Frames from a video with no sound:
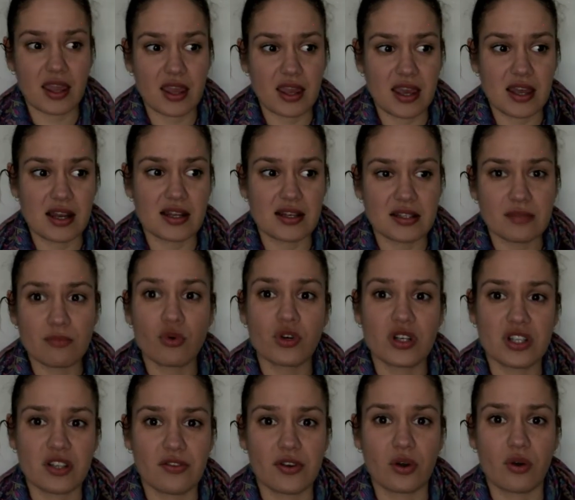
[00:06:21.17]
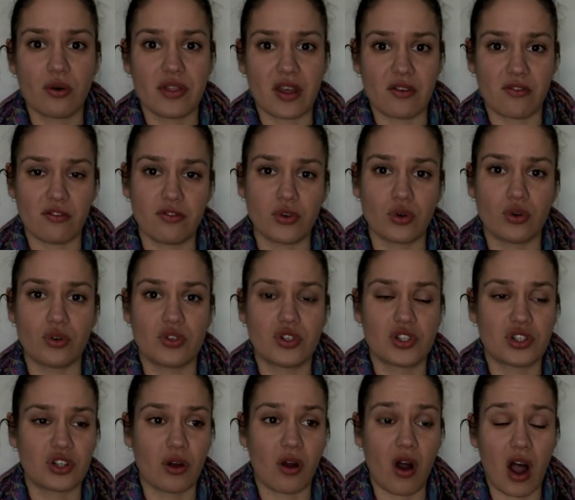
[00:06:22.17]
It is more difficult than food,
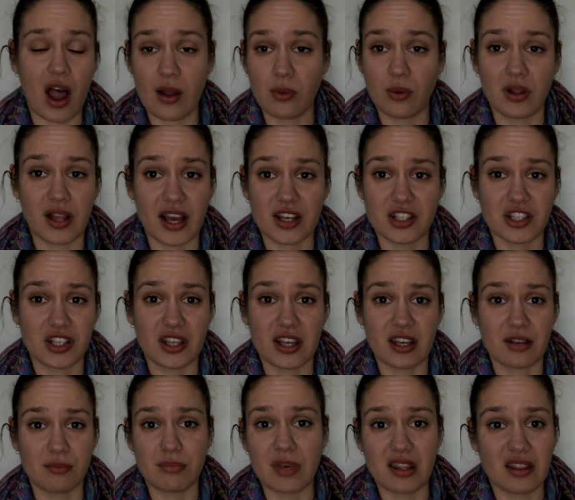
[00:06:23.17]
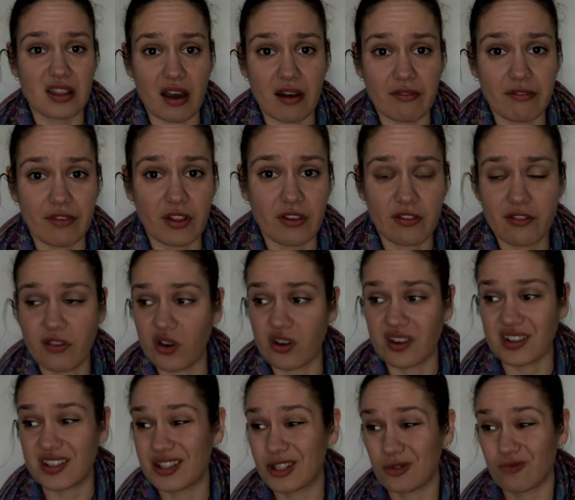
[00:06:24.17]
so I will actually admit that for the
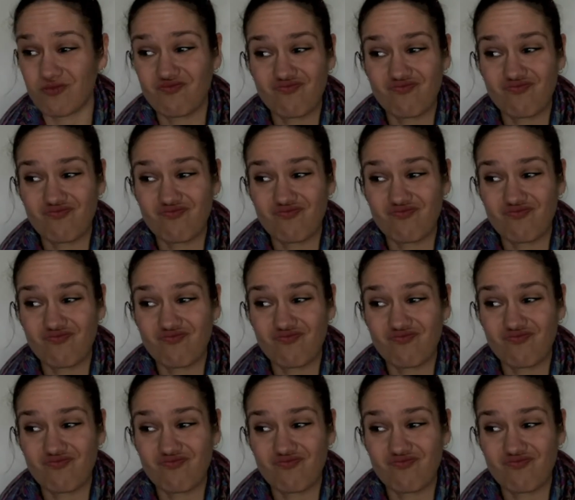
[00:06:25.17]
first